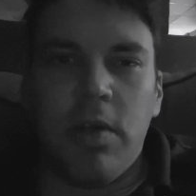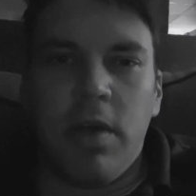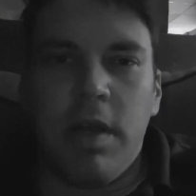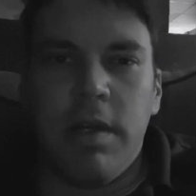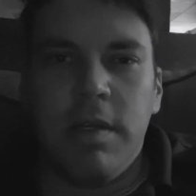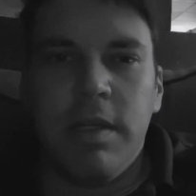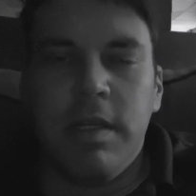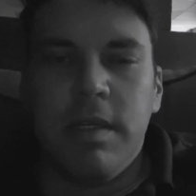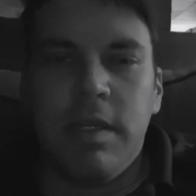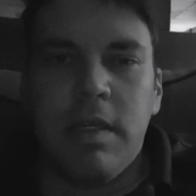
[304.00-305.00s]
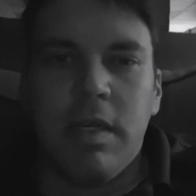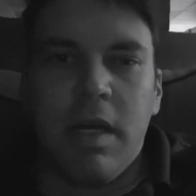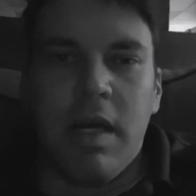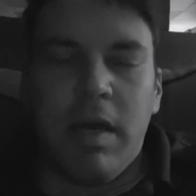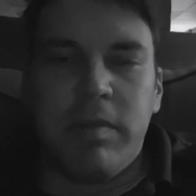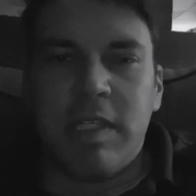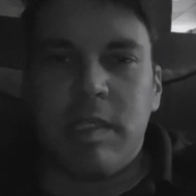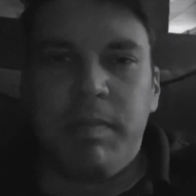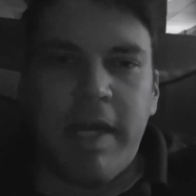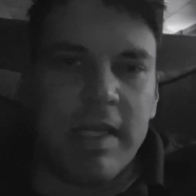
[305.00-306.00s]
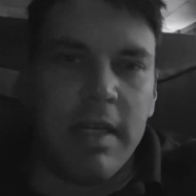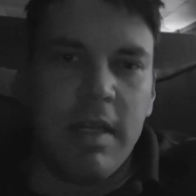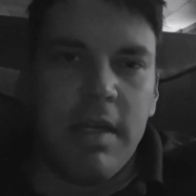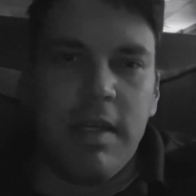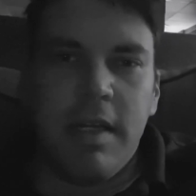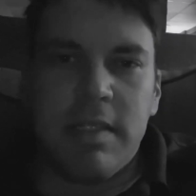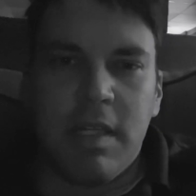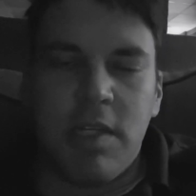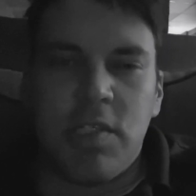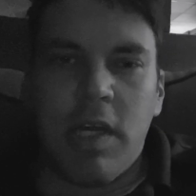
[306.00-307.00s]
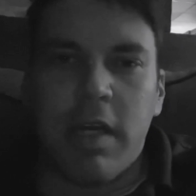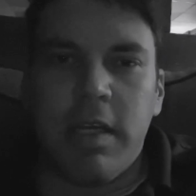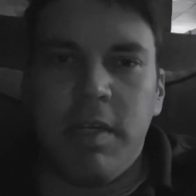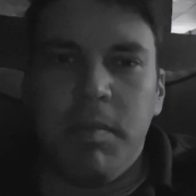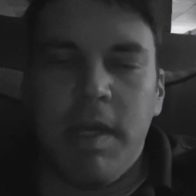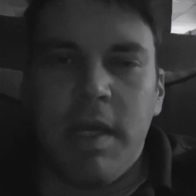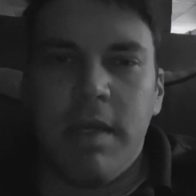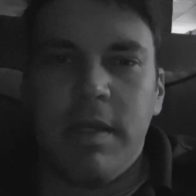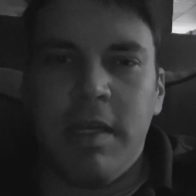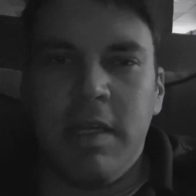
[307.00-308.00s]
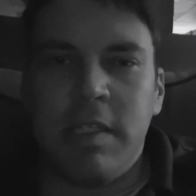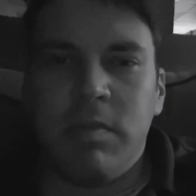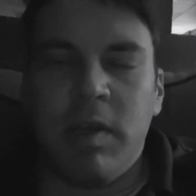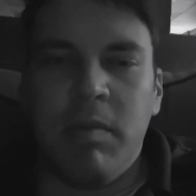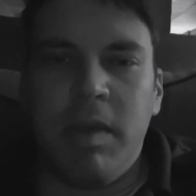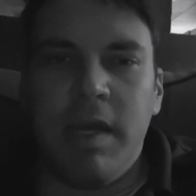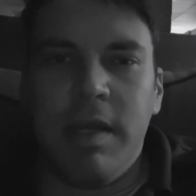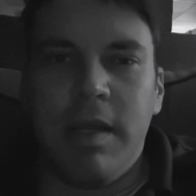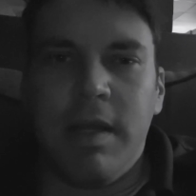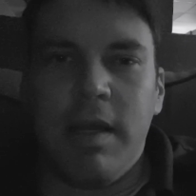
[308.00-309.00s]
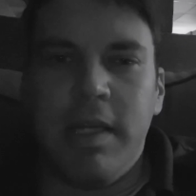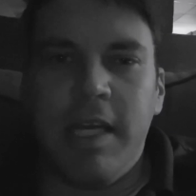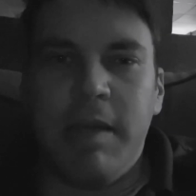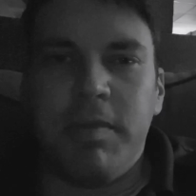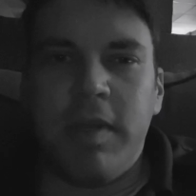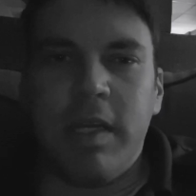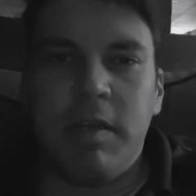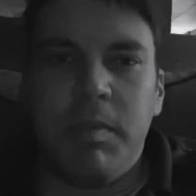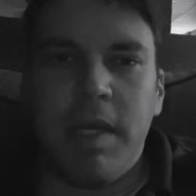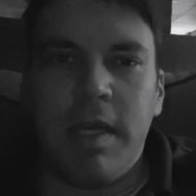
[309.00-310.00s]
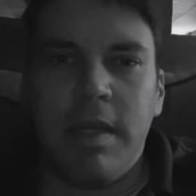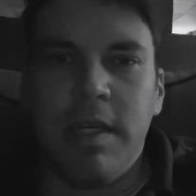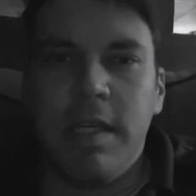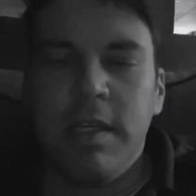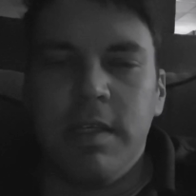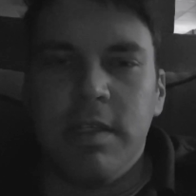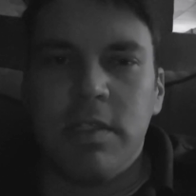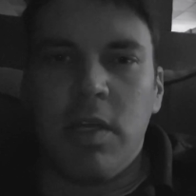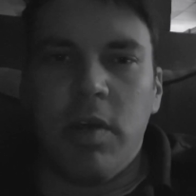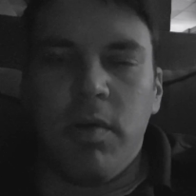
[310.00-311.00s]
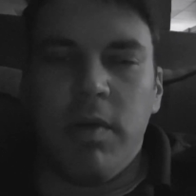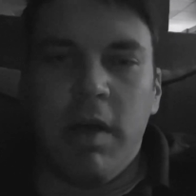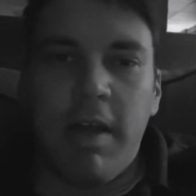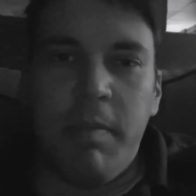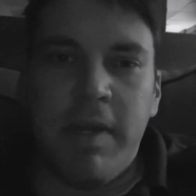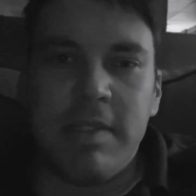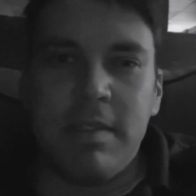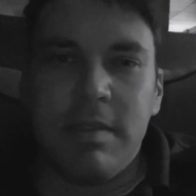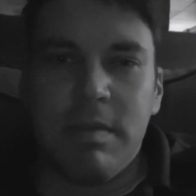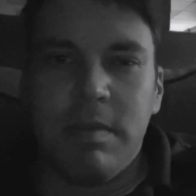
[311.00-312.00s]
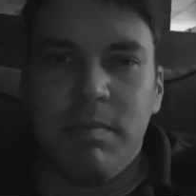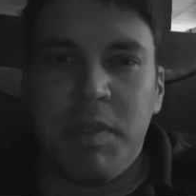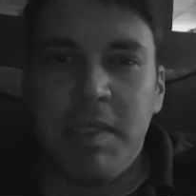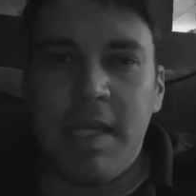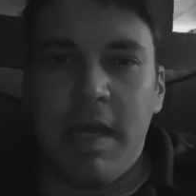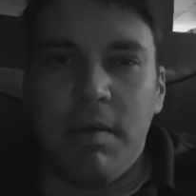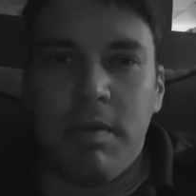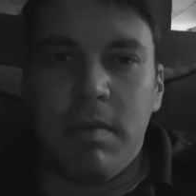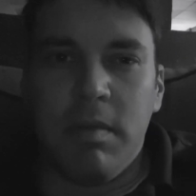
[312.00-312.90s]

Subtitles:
R. I was expecting it. It's not shocking to me and doesn't really mean a damn thing to me. So, all right, peasants, peace out.